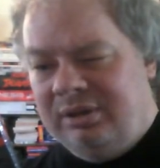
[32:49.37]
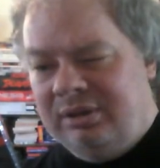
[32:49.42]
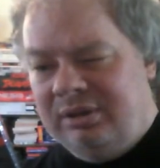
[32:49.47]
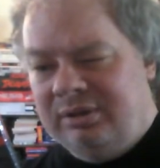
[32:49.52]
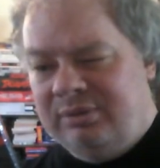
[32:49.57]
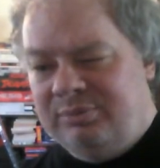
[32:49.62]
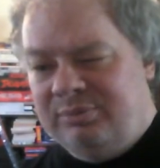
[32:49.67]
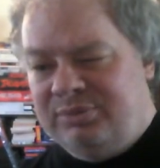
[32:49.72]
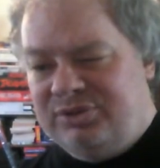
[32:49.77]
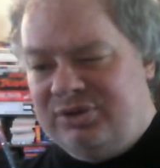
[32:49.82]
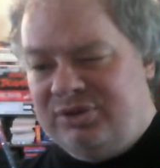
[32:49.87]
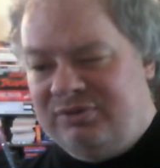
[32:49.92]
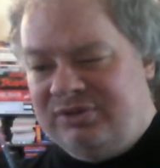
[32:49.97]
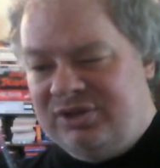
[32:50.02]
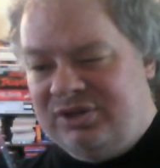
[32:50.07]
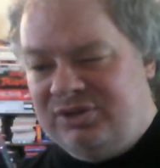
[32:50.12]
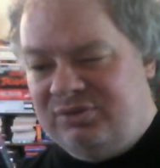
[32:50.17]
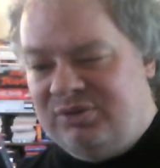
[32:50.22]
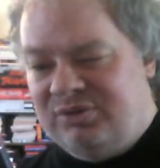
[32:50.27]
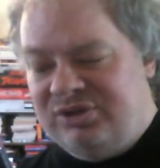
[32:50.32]
Serves its
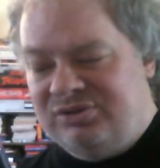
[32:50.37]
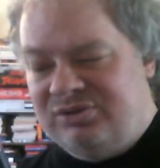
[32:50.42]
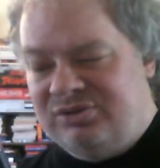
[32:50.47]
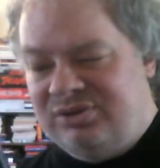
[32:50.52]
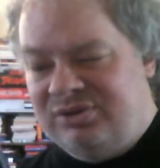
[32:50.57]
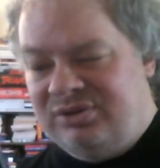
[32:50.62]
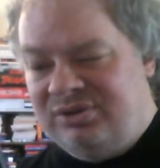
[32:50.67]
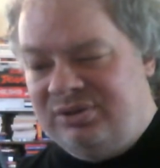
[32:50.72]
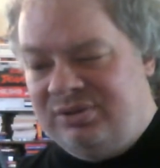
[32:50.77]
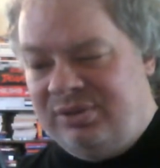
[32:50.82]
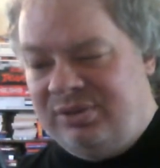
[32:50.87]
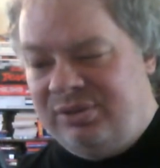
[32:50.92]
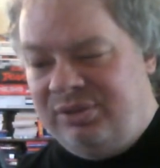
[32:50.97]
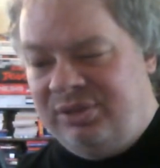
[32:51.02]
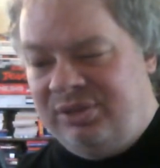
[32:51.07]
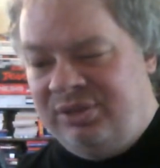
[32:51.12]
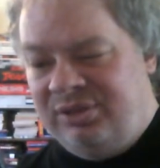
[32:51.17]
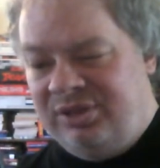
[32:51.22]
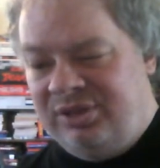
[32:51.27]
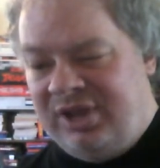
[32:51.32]
original
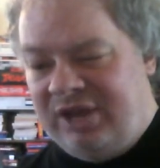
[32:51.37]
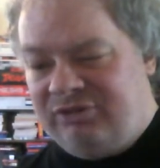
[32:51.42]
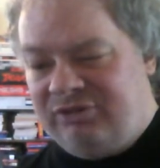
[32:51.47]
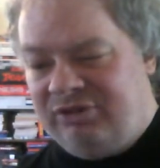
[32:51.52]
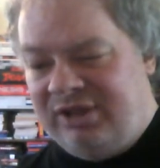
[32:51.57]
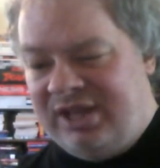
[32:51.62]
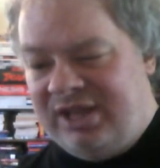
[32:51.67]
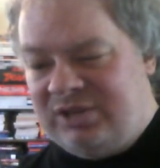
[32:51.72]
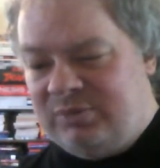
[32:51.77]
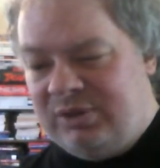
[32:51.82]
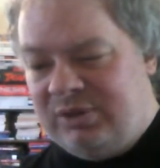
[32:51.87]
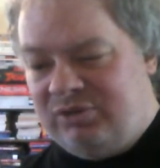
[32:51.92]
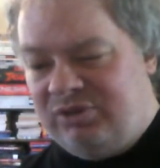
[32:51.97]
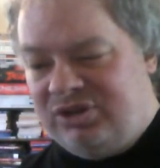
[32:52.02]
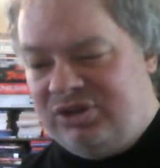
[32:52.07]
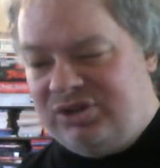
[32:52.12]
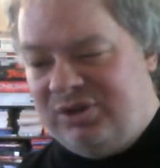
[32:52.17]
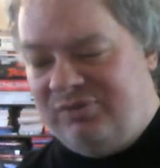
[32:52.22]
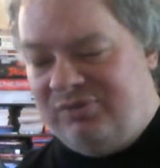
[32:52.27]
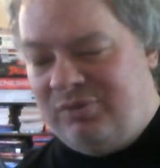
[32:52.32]
theatrical aspect
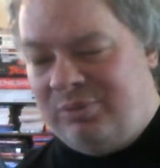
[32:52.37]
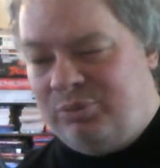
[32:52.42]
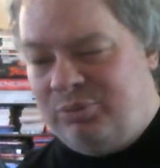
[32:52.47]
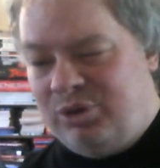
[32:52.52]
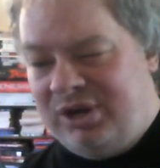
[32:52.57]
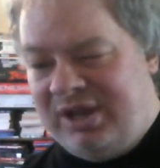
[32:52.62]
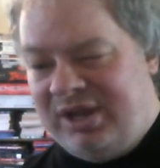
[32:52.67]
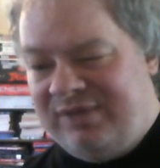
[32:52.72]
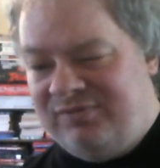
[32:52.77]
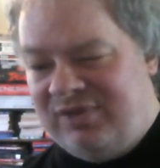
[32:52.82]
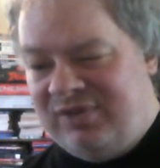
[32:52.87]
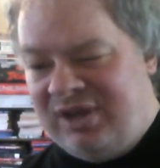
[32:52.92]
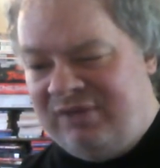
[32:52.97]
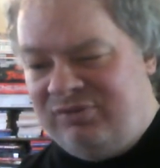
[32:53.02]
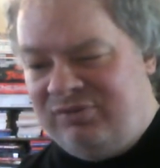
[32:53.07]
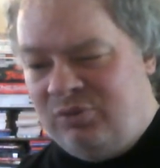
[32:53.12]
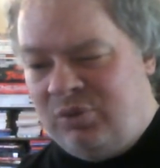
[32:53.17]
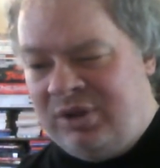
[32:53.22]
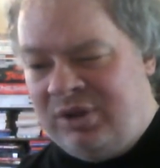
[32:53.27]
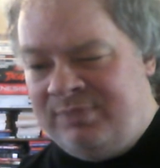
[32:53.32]
ratio of 1.85 to
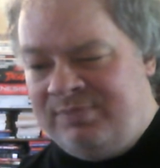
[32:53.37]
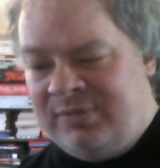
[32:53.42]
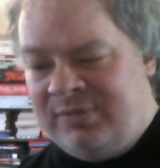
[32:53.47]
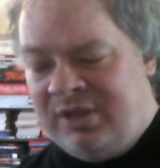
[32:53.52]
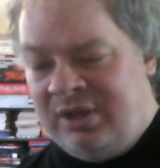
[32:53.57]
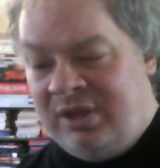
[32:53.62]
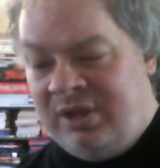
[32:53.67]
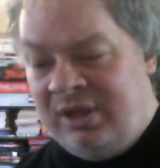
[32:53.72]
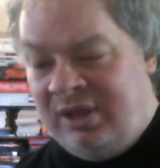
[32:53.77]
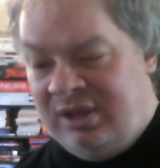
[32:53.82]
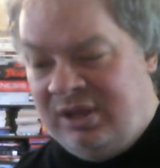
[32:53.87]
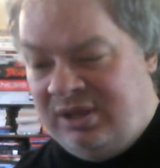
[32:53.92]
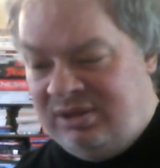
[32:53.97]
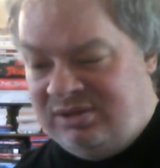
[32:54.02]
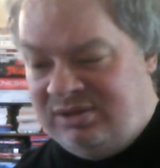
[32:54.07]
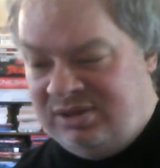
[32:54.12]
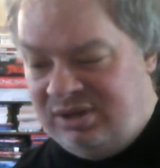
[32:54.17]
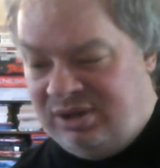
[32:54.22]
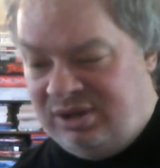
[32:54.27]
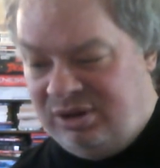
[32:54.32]
1. Is
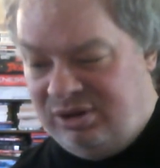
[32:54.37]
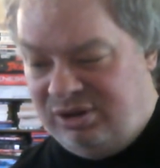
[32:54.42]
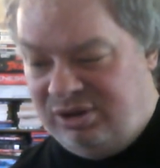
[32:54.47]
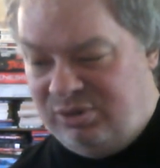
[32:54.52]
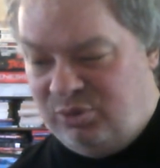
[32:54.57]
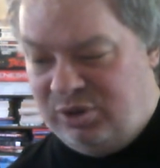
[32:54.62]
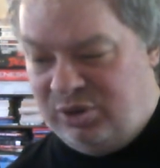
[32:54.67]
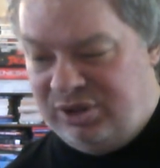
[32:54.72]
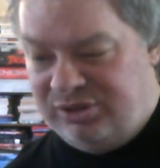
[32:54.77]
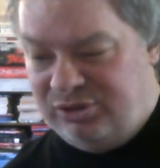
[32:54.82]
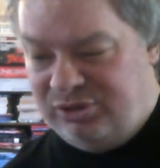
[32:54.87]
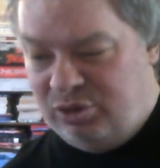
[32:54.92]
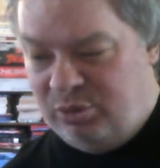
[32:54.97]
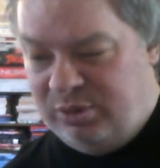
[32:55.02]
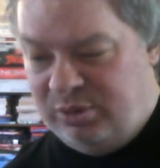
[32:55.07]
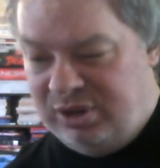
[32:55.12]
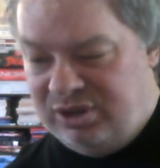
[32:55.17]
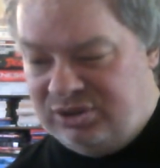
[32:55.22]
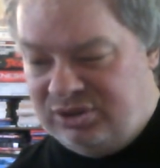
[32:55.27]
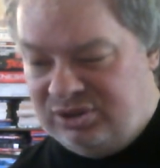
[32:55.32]
encoded with
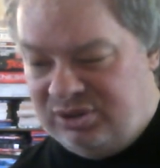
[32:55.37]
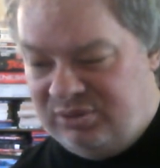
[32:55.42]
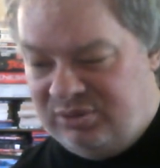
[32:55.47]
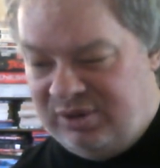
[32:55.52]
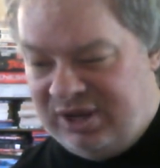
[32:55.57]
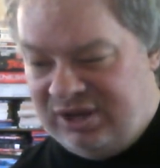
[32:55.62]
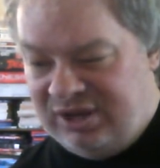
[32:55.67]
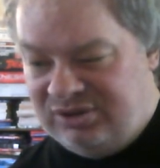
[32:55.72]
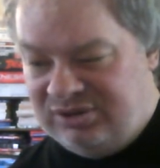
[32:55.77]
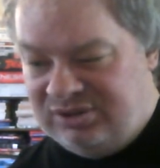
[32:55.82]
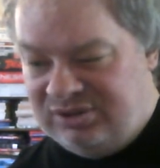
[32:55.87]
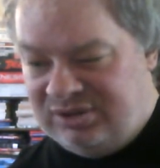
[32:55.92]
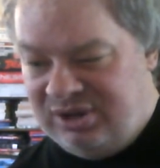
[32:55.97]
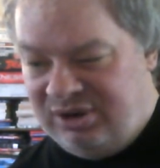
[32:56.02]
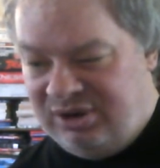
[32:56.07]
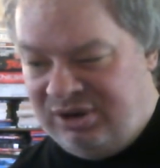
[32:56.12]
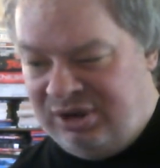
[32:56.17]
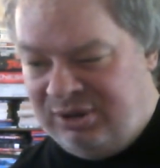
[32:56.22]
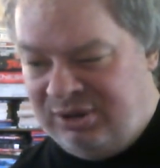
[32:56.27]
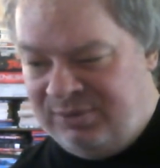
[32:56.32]
Dolby Surround
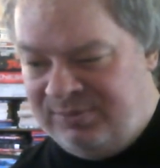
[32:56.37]
Stereo.